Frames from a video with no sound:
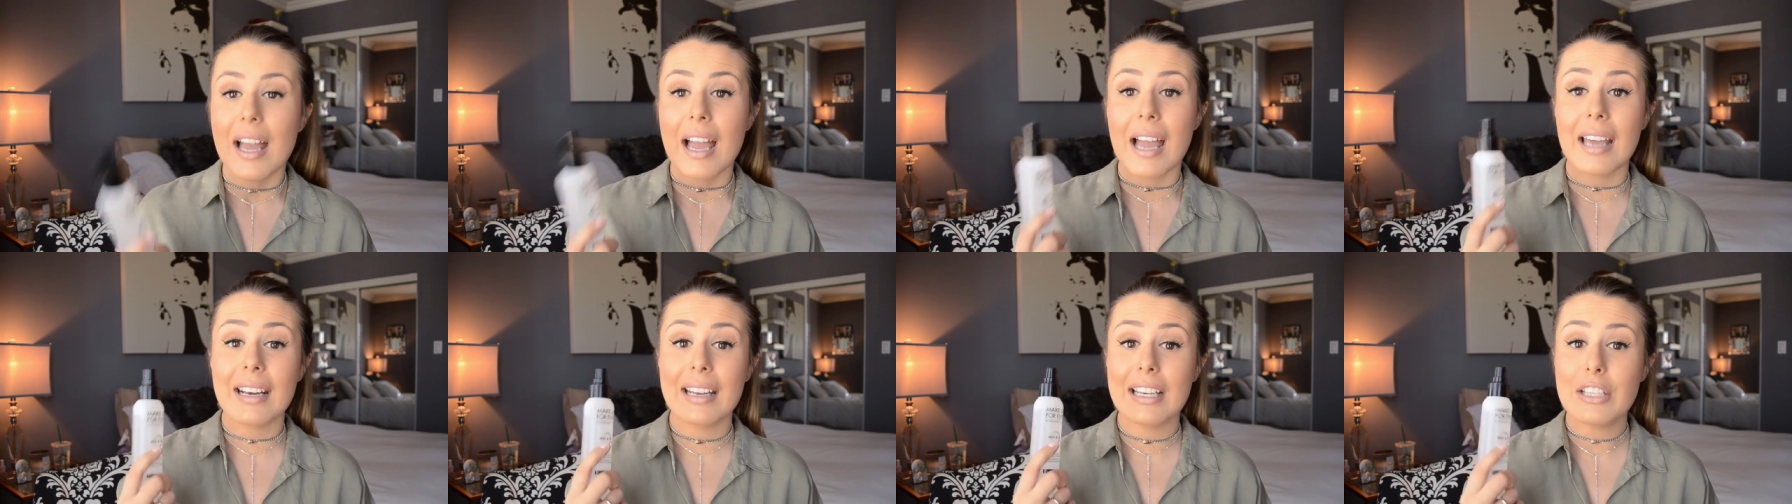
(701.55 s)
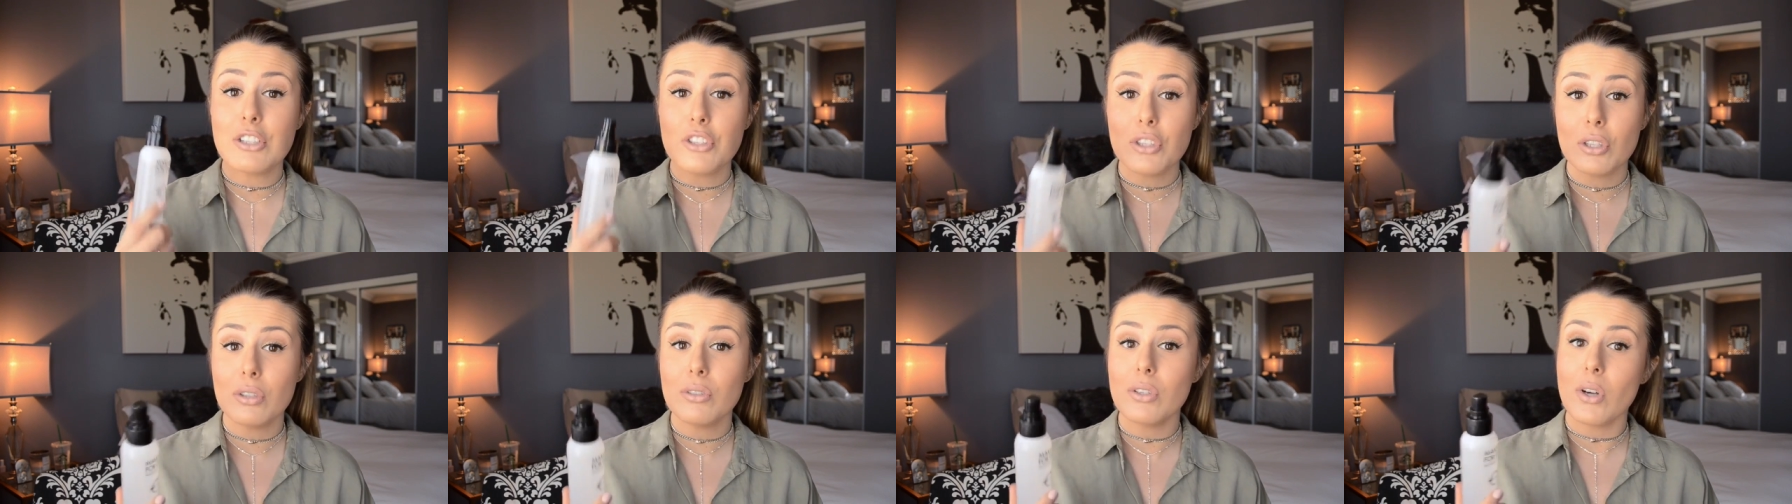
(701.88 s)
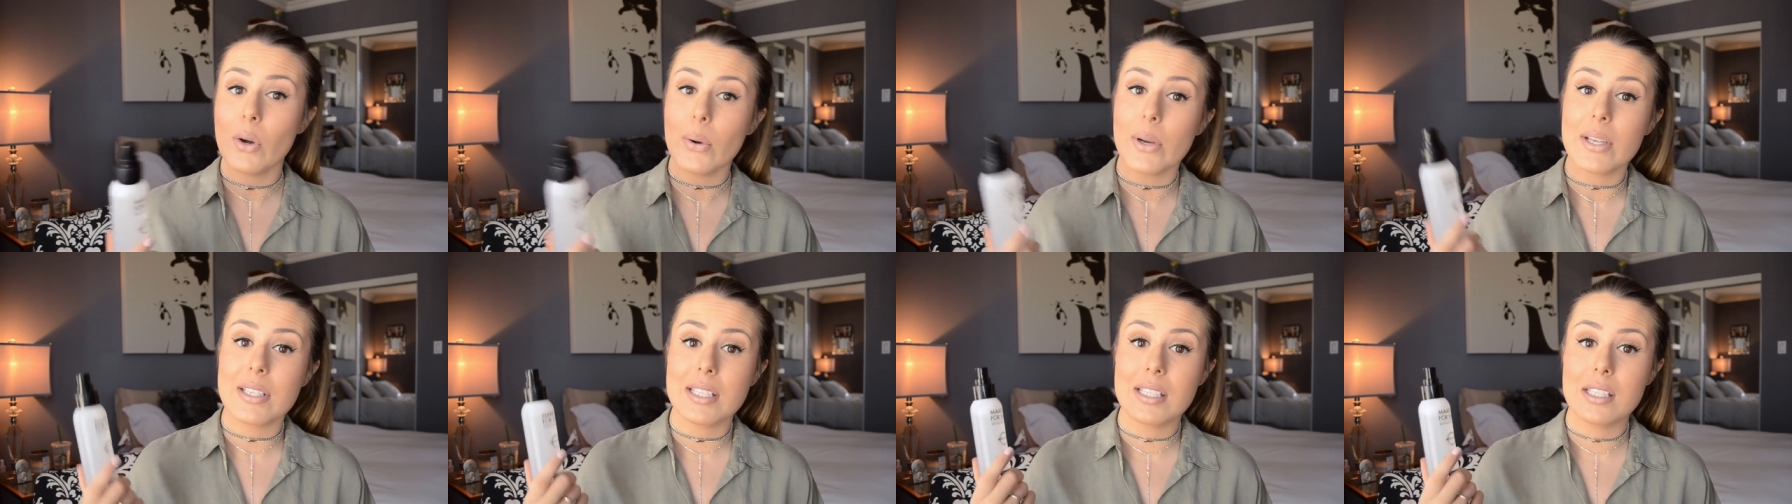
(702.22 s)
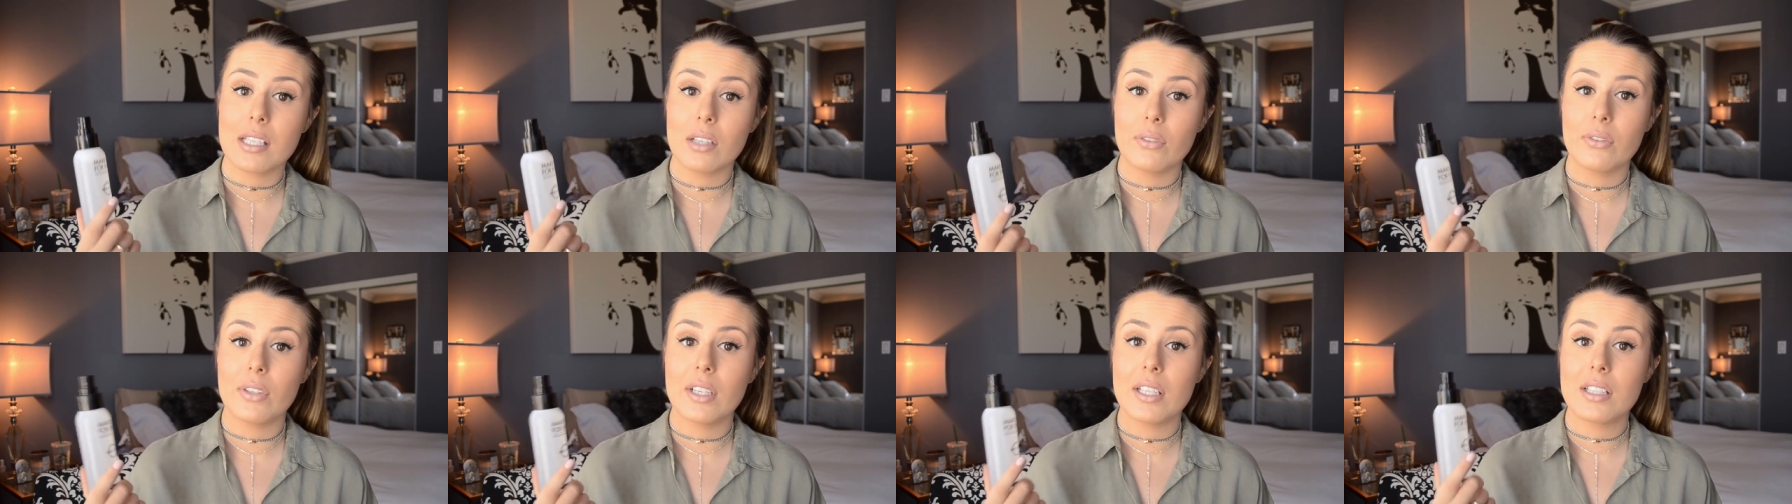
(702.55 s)
And I do notice a
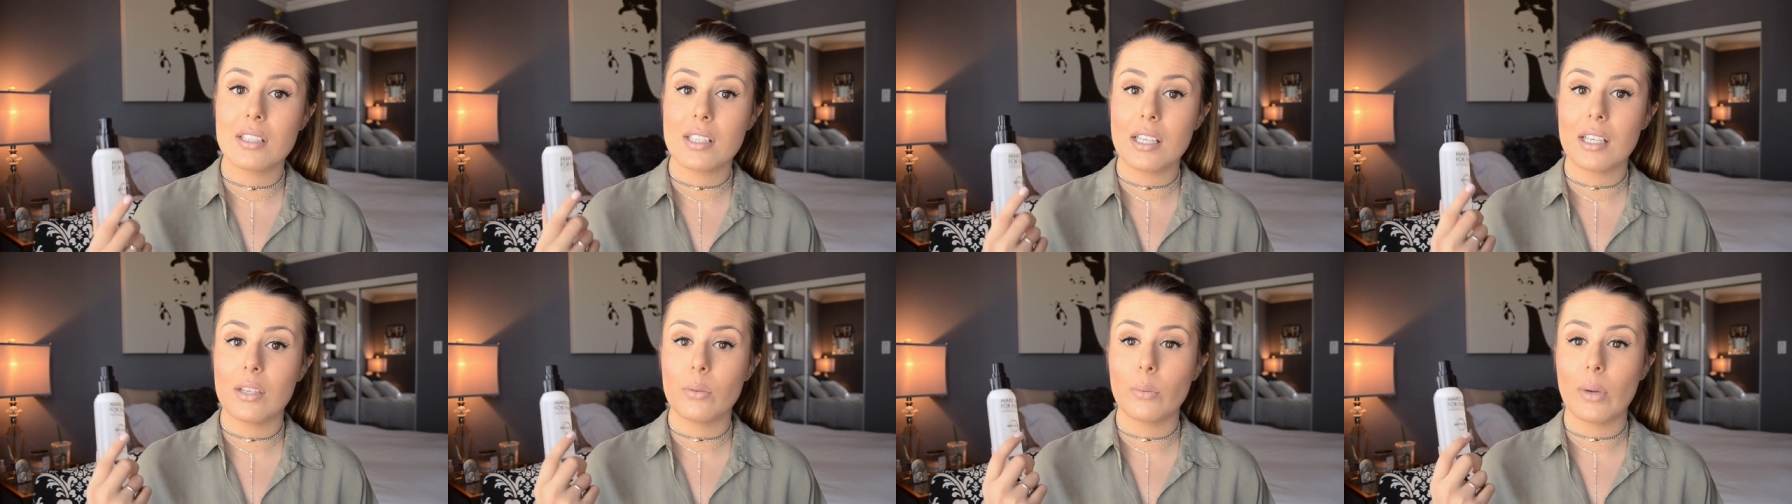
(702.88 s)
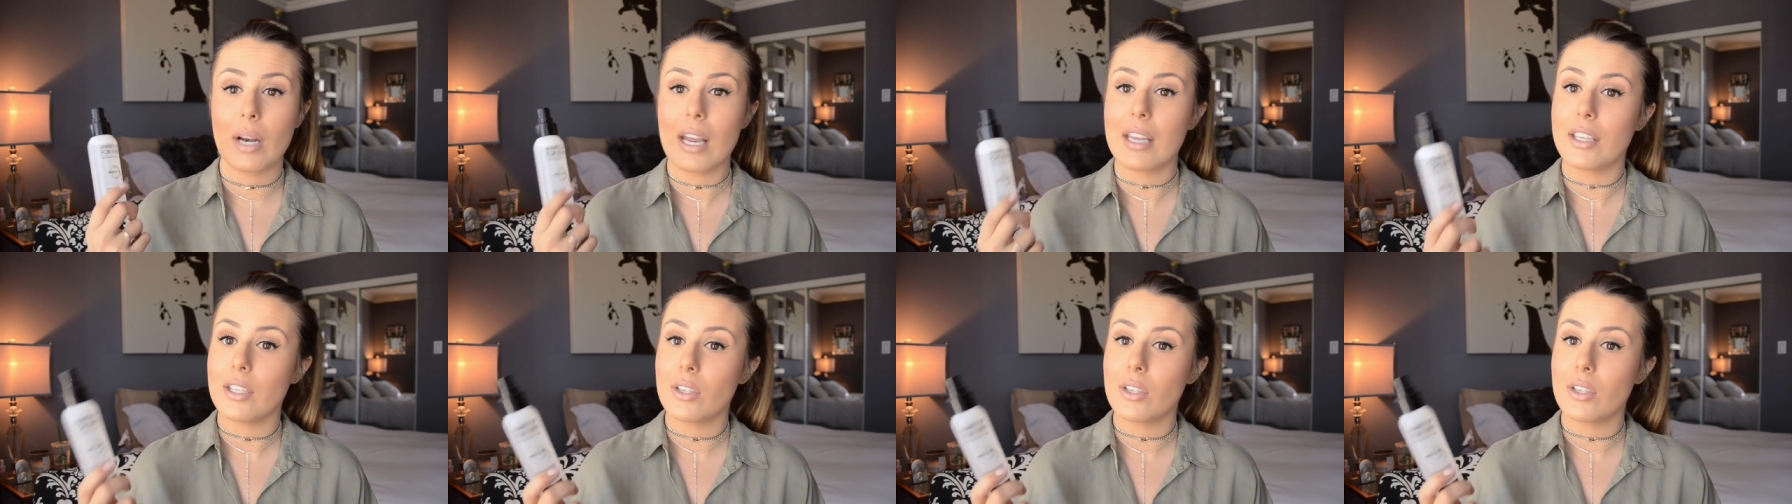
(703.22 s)
difference in when I